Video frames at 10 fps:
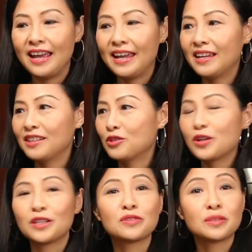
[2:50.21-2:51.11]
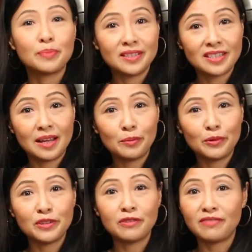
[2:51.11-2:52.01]
And try to spend time
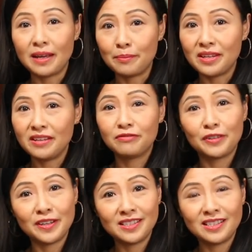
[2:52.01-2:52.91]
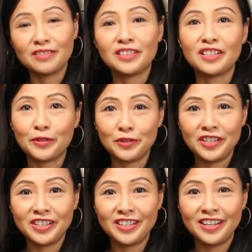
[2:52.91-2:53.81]
with your family, friends in the New
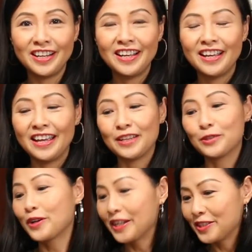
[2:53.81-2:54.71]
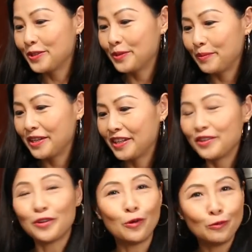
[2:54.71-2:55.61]
Year.And try to
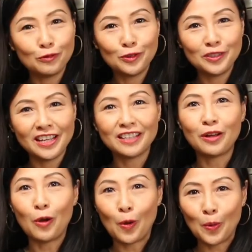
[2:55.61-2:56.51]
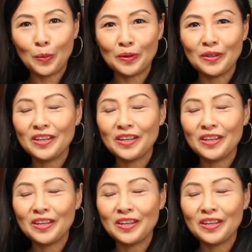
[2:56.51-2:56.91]
make your own food at home.